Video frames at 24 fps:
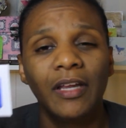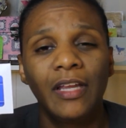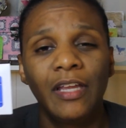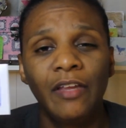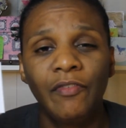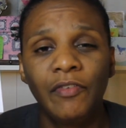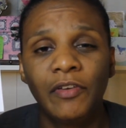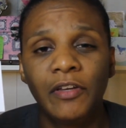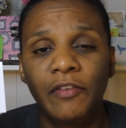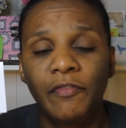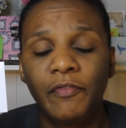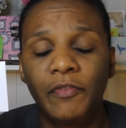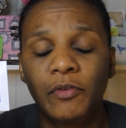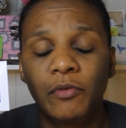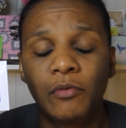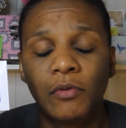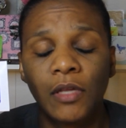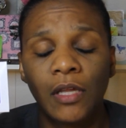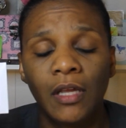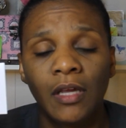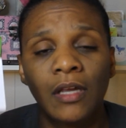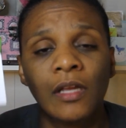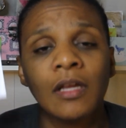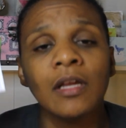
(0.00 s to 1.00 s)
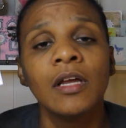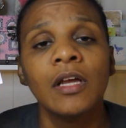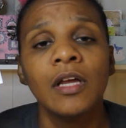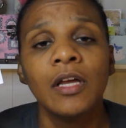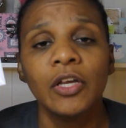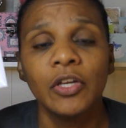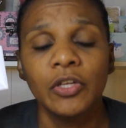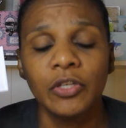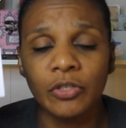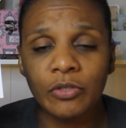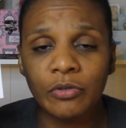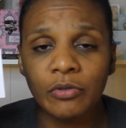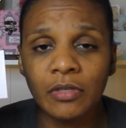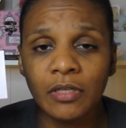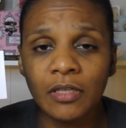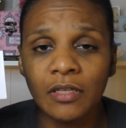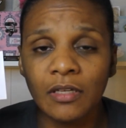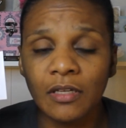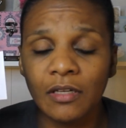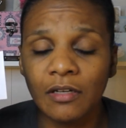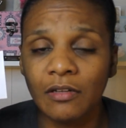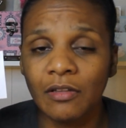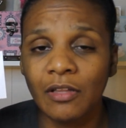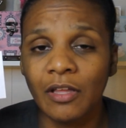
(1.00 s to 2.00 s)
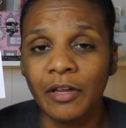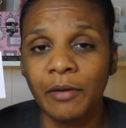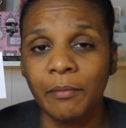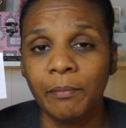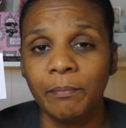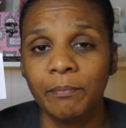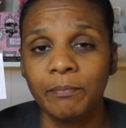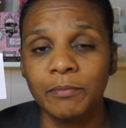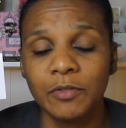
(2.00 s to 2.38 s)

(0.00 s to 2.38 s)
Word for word: Even if you can't, you can get a lot of